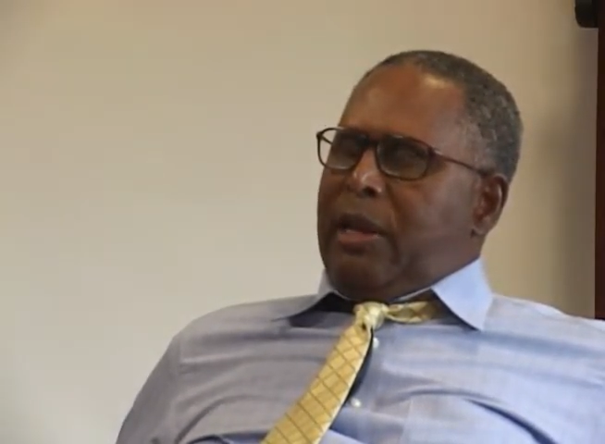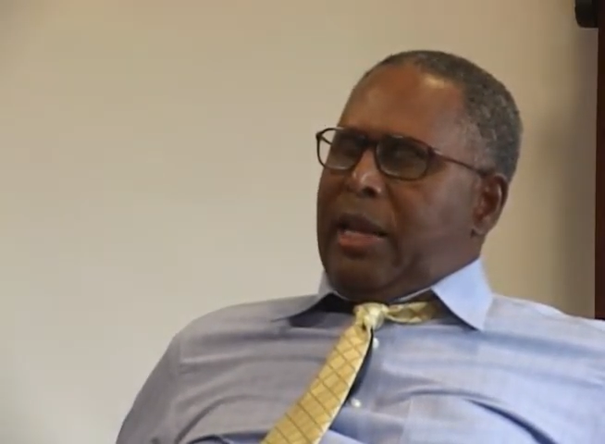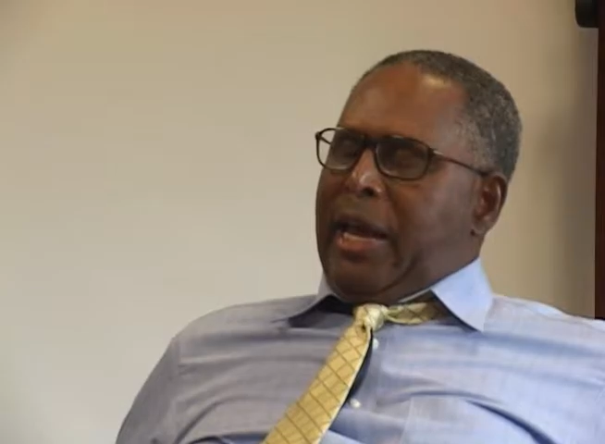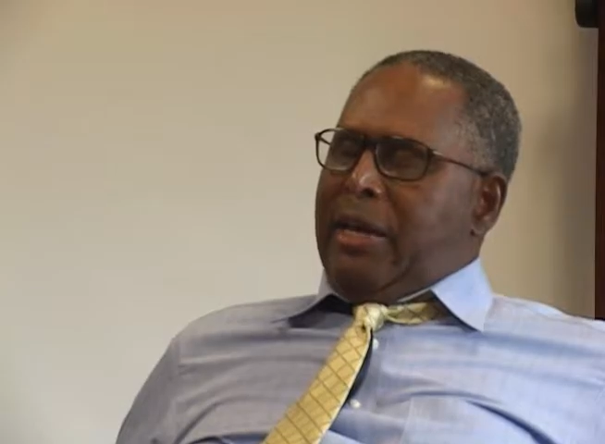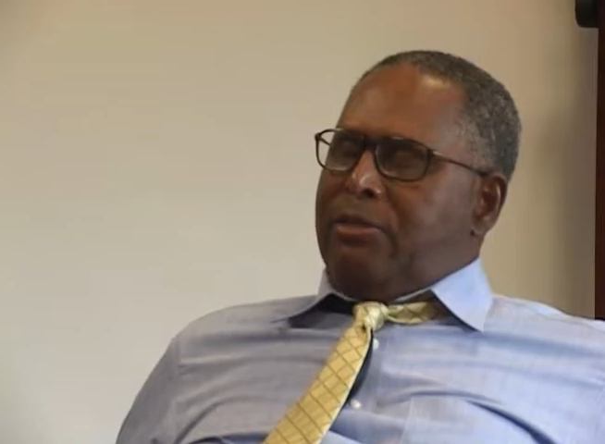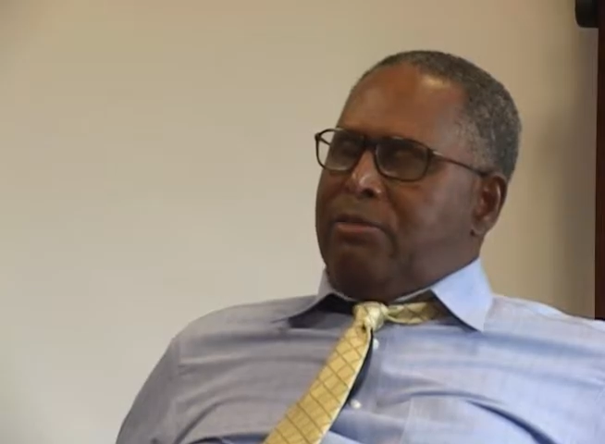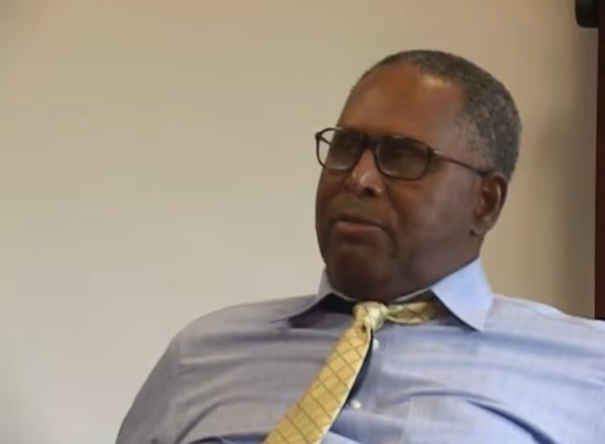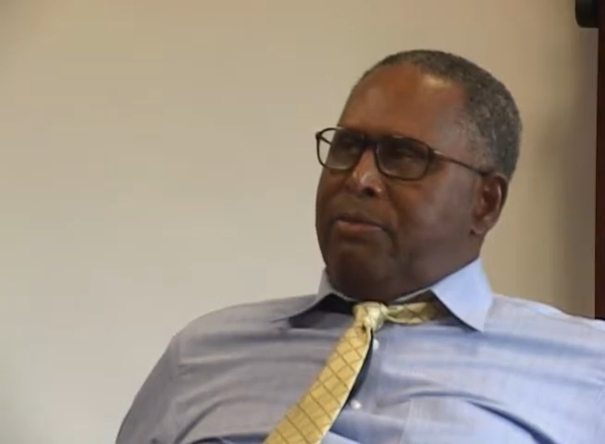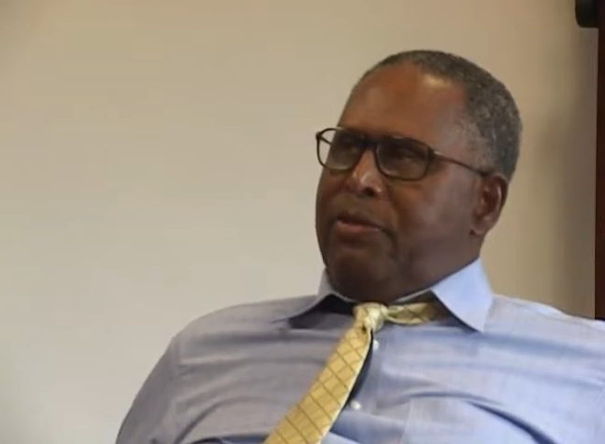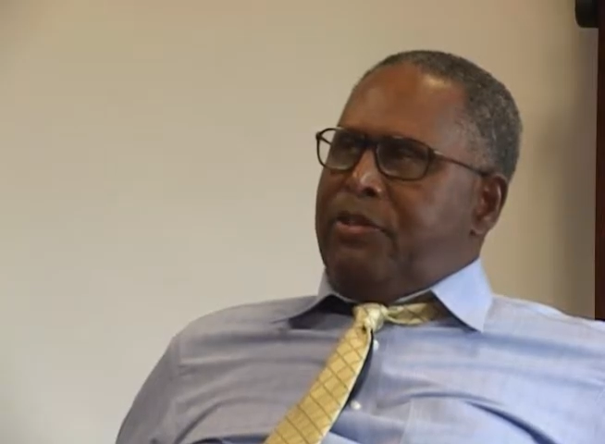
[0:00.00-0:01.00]
last
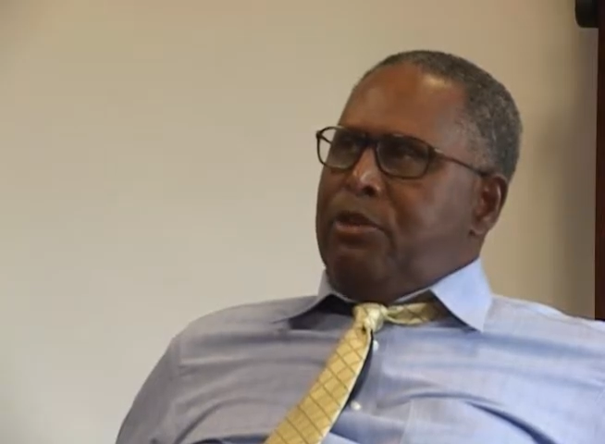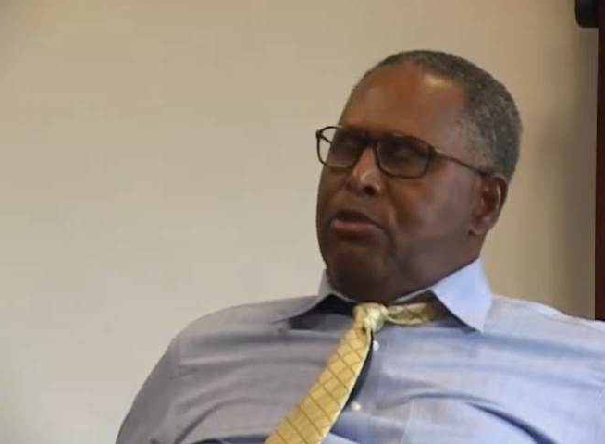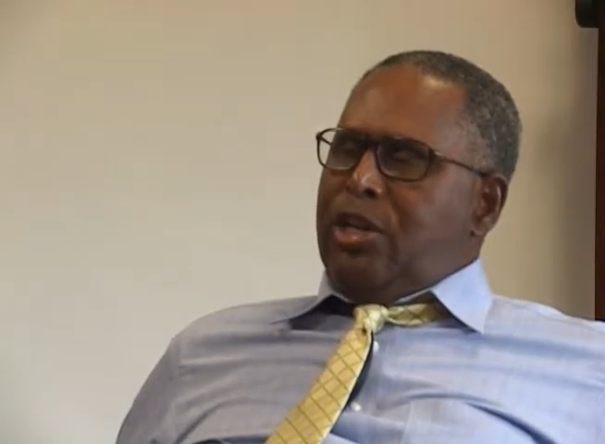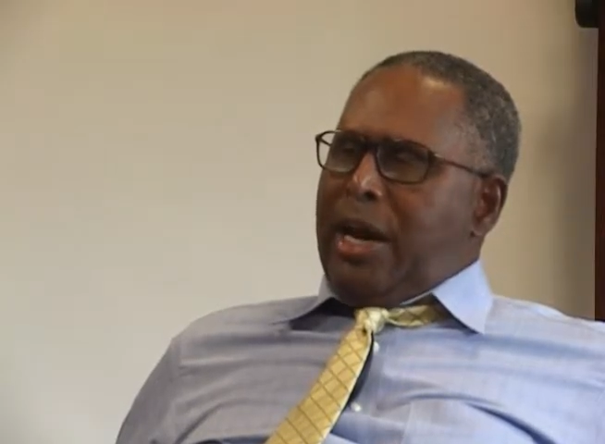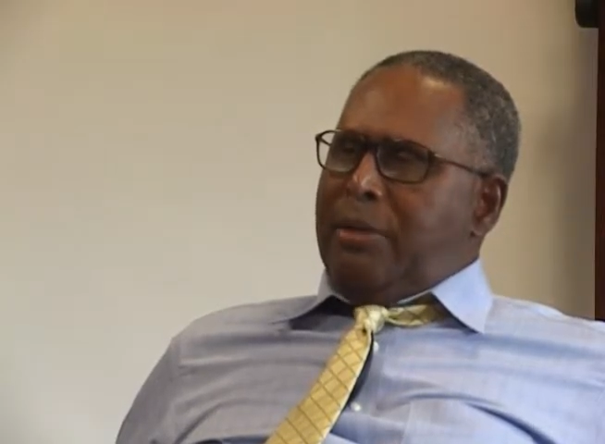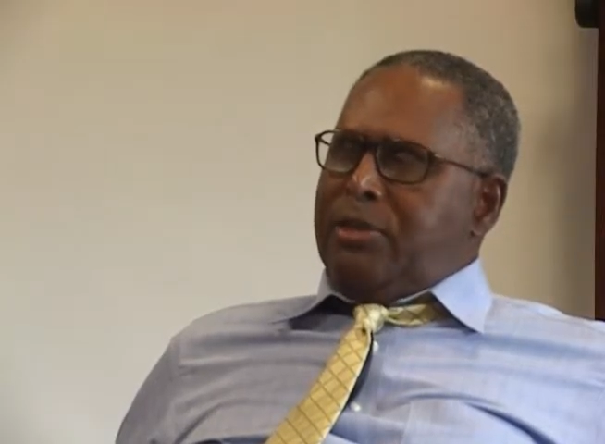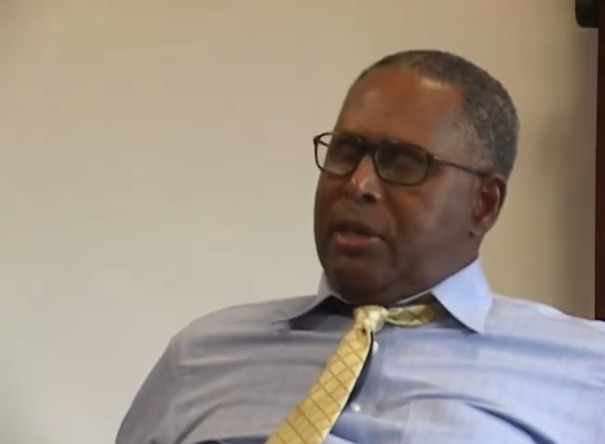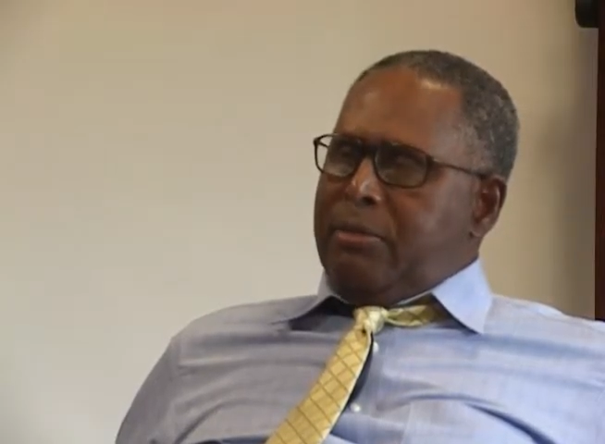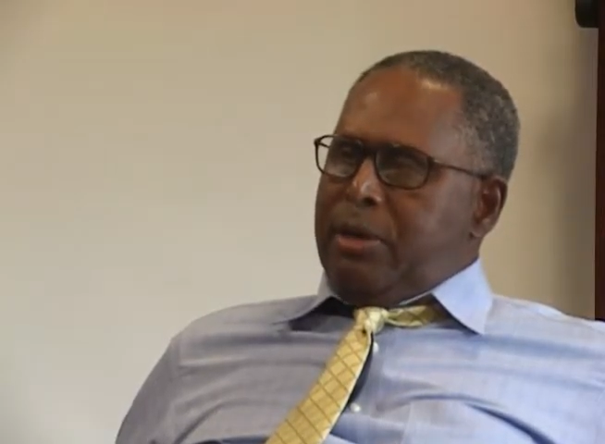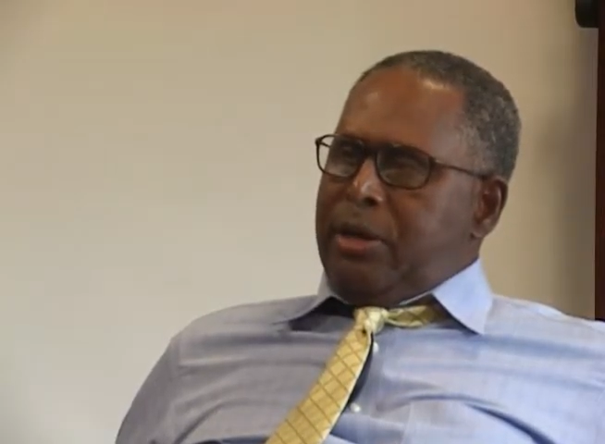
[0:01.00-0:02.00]
few jobs
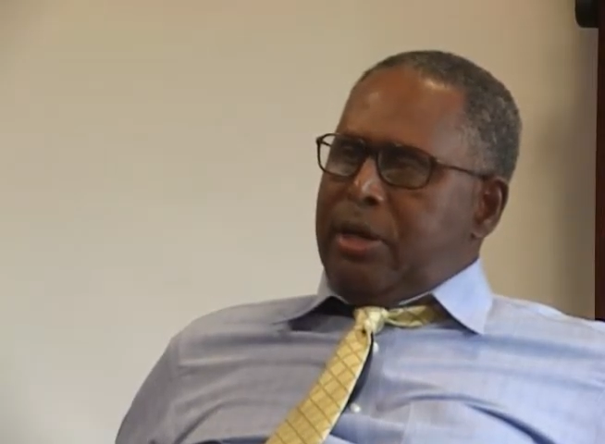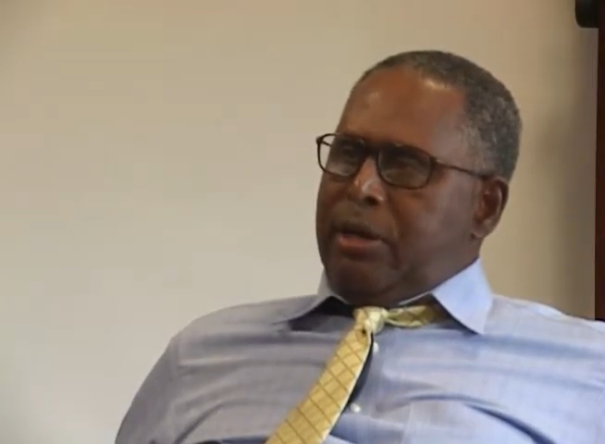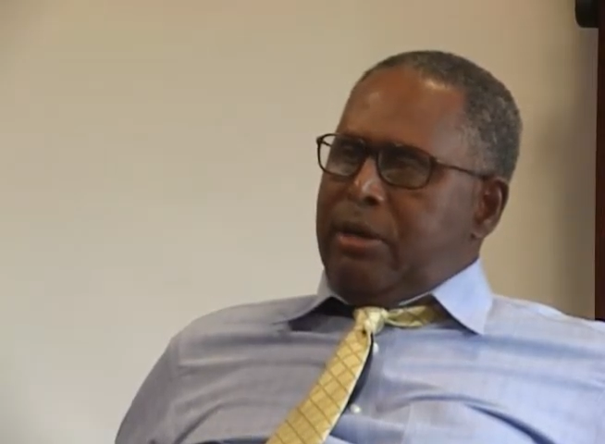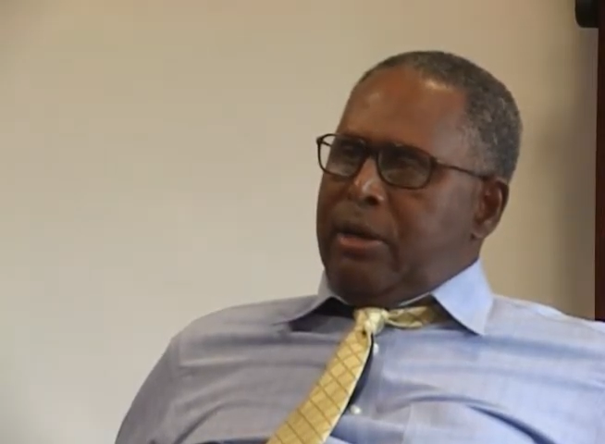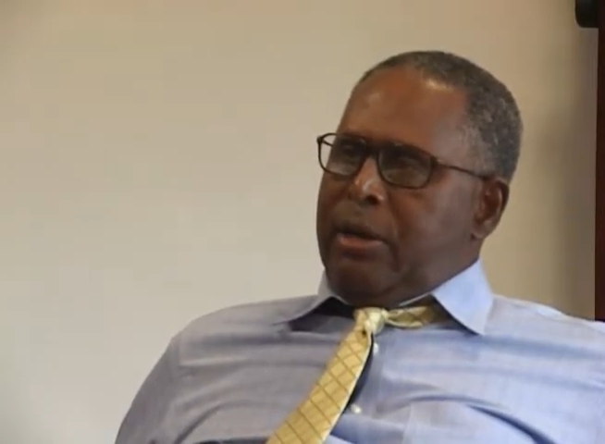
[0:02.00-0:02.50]
in America